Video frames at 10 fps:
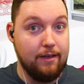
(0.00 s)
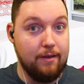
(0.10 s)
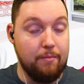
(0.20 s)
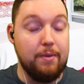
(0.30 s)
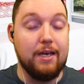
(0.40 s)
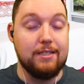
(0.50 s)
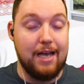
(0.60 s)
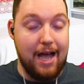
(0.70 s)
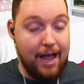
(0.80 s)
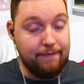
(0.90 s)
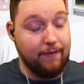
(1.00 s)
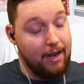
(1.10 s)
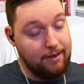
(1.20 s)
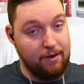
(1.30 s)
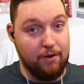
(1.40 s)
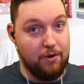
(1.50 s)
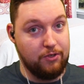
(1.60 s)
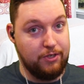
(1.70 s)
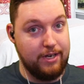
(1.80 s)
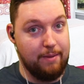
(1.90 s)
because I forgot to go
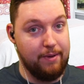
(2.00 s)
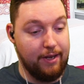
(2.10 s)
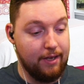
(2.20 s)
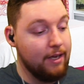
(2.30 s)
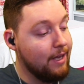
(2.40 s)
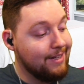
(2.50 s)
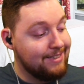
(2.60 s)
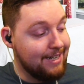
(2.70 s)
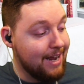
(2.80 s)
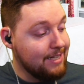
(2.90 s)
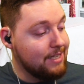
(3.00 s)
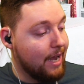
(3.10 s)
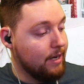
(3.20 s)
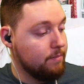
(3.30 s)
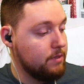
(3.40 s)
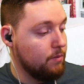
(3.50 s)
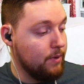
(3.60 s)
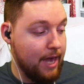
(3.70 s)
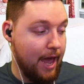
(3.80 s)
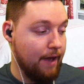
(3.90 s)
grocery shopping. Tonight's items,
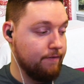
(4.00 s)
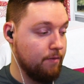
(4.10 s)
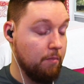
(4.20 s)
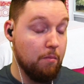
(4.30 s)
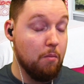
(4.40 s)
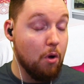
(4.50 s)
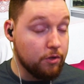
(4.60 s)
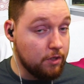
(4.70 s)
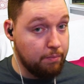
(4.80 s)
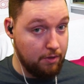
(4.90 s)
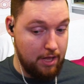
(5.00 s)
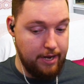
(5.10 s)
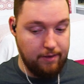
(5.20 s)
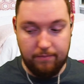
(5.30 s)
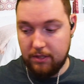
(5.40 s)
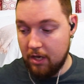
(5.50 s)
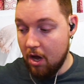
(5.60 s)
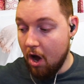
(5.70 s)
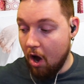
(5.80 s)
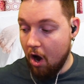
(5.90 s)
we have multiple items,
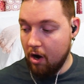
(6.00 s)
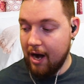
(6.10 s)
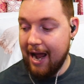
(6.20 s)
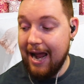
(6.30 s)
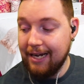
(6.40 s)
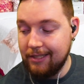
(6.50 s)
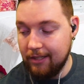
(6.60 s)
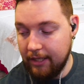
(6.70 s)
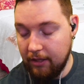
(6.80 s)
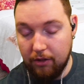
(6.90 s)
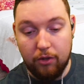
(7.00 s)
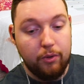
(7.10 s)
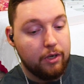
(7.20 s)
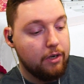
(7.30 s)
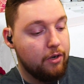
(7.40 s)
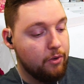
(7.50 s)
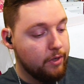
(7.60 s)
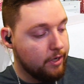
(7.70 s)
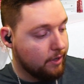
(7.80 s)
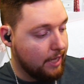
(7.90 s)
are actually Lunar New
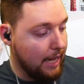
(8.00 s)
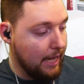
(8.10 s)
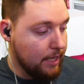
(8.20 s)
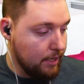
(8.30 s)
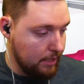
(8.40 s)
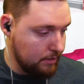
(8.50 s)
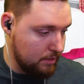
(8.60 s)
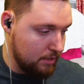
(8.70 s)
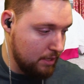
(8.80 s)
Year candies.